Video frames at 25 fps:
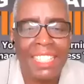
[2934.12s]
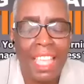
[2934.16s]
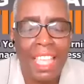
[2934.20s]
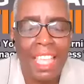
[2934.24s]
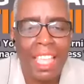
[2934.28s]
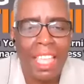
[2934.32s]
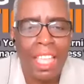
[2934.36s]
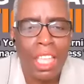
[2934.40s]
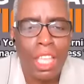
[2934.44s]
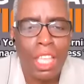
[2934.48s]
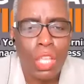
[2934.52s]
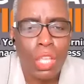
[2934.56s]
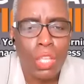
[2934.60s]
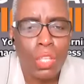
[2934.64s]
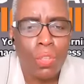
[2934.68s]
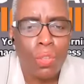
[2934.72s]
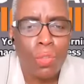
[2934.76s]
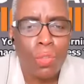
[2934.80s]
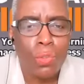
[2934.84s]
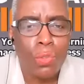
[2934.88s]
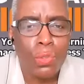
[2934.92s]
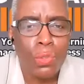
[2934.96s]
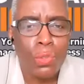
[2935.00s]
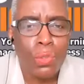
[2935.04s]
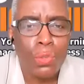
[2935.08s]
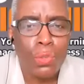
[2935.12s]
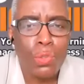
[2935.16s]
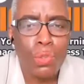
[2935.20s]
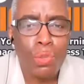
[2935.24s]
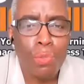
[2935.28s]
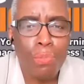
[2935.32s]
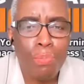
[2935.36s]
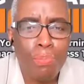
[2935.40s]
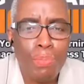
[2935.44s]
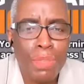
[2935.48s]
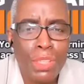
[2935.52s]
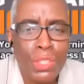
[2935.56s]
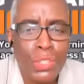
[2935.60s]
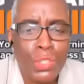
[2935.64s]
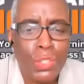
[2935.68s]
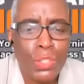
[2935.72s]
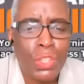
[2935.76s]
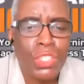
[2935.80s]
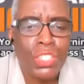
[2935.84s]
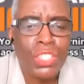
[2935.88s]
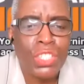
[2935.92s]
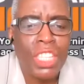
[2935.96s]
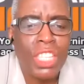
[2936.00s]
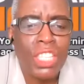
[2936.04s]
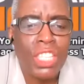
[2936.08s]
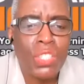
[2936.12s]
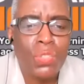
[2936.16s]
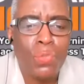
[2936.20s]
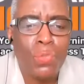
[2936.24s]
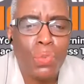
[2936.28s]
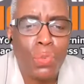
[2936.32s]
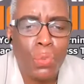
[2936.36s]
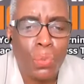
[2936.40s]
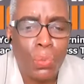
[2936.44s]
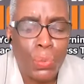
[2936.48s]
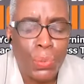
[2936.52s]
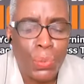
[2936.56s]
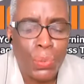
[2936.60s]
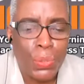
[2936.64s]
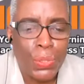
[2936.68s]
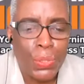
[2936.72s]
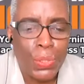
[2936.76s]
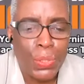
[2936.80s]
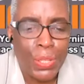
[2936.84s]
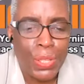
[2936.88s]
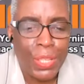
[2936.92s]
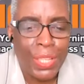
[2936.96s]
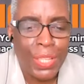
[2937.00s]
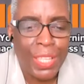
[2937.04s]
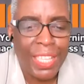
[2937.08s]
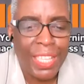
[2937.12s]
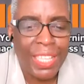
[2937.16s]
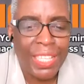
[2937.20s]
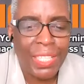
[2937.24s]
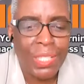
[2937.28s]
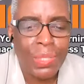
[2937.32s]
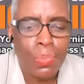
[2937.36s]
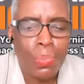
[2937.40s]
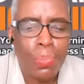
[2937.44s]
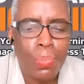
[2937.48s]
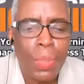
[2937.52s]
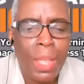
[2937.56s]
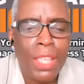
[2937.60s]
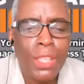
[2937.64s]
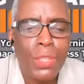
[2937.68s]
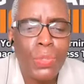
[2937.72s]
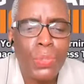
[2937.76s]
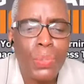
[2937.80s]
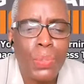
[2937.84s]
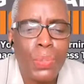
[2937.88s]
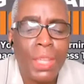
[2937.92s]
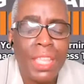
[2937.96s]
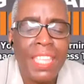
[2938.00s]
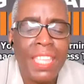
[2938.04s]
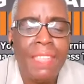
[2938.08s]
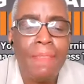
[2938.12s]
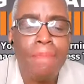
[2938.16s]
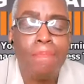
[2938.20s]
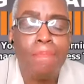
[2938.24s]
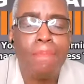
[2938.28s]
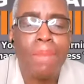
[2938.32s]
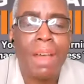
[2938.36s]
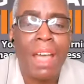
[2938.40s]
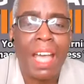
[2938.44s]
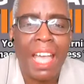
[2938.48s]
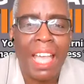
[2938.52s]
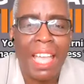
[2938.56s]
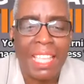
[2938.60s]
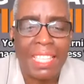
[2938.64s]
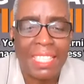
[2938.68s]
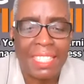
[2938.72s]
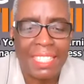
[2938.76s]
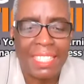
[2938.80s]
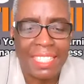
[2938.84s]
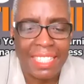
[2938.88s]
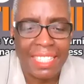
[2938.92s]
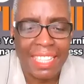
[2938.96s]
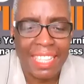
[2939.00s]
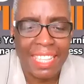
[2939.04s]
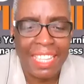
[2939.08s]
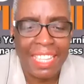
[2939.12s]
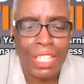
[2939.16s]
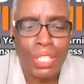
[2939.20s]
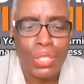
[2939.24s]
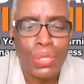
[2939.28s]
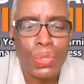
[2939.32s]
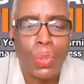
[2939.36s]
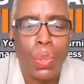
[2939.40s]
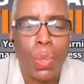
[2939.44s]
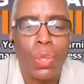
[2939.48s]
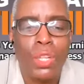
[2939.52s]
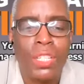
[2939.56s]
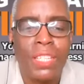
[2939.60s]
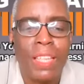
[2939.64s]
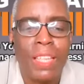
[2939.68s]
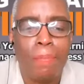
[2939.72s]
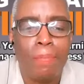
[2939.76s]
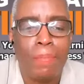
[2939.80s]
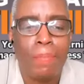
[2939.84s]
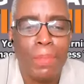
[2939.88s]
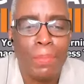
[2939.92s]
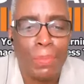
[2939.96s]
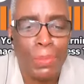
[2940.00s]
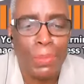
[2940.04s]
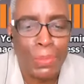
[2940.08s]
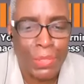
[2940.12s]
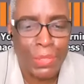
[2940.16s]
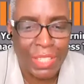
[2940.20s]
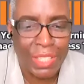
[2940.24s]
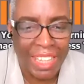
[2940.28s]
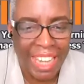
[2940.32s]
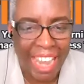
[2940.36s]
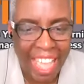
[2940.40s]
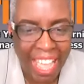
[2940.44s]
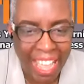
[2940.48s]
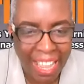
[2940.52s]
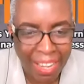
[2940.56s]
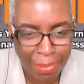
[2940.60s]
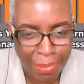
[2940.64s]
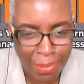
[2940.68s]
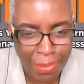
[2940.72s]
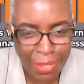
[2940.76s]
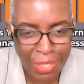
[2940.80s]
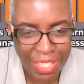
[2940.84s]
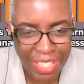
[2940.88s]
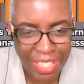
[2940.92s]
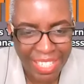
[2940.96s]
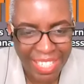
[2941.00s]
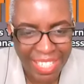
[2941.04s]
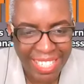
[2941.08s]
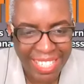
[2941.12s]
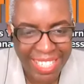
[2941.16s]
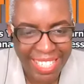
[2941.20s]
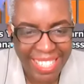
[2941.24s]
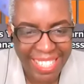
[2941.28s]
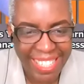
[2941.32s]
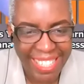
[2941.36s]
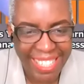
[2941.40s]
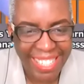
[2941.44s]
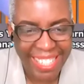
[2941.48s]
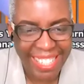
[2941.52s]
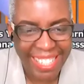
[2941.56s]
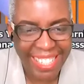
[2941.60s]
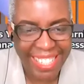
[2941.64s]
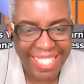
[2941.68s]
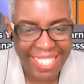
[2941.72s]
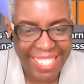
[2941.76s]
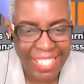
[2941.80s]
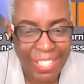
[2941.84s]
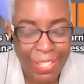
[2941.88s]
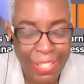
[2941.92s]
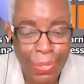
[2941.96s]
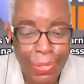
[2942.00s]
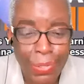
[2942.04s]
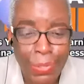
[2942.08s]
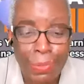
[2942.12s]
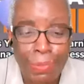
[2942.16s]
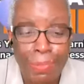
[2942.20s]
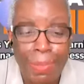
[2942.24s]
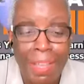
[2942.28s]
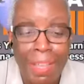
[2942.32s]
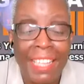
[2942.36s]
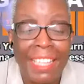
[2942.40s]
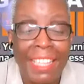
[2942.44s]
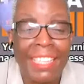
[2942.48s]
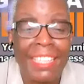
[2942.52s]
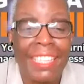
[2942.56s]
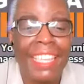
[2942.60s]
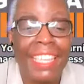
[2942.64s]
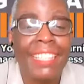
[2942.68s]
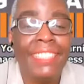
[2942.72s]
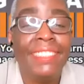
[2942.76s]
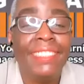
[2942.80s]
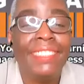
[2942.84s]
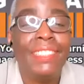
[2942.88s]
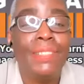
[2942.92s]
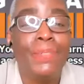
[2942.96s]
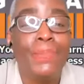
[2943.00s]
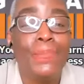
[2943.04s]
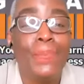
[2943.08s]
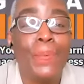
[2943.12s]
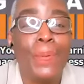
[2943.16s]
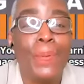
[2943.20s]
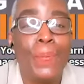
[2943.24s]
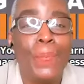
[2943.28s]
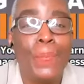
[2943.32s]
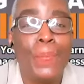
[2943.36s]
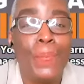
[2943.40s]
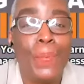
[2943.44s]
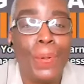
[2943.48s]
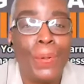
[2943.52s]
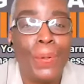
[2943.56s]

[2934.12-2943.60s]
yeah. to be successful is when you impart into other people's lives. So you might gain the whole